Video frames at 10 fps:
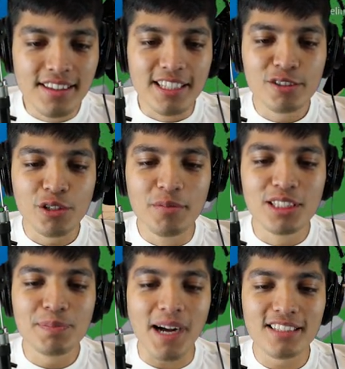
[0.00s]
This room
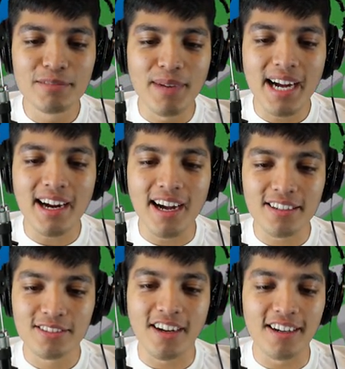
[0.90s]
is sponsored by
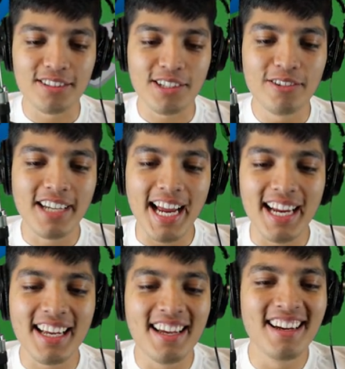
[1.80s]
our, our throw
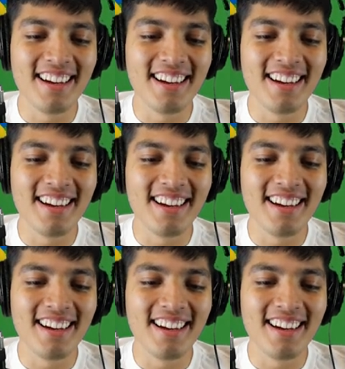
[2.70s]
gang.